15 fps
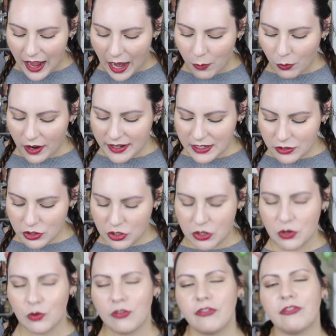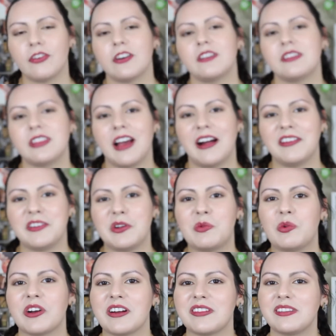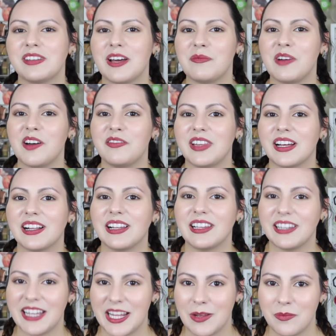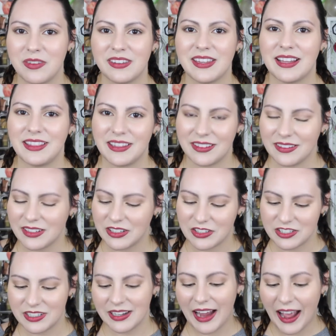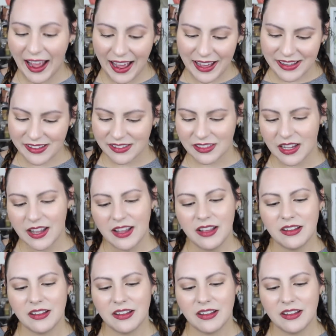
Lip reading: I wanted to first tell you what are some of the claims that this cushion has.